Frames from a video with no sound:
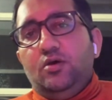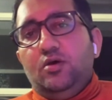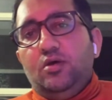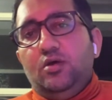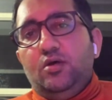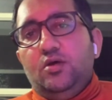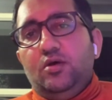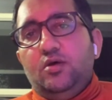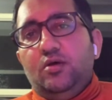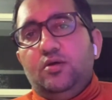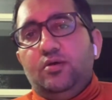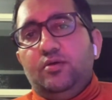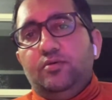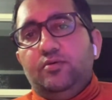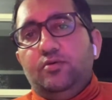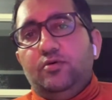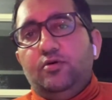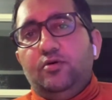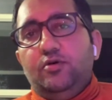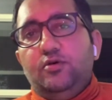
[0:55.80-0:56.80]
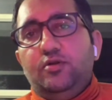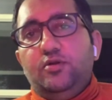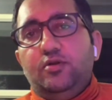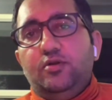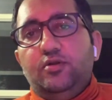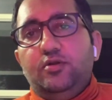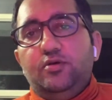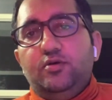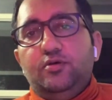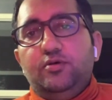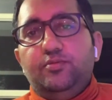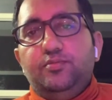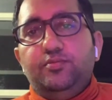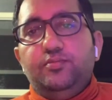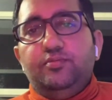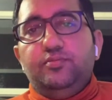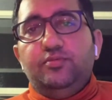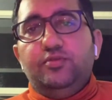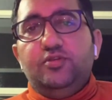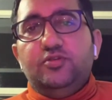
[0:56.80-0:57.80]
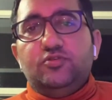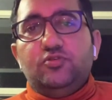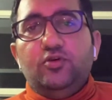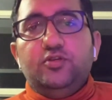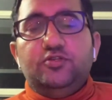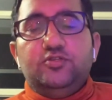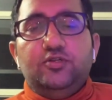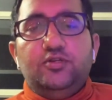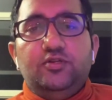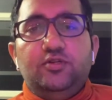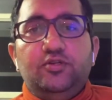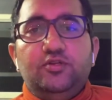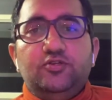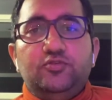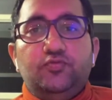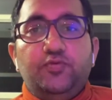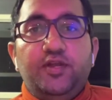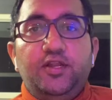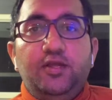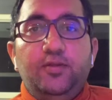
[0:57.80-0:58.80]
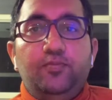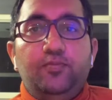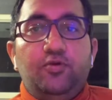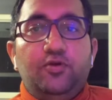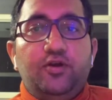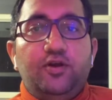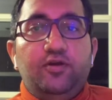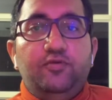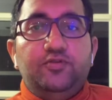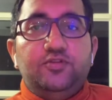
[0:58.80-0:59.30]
uh, or uh, this question is very important,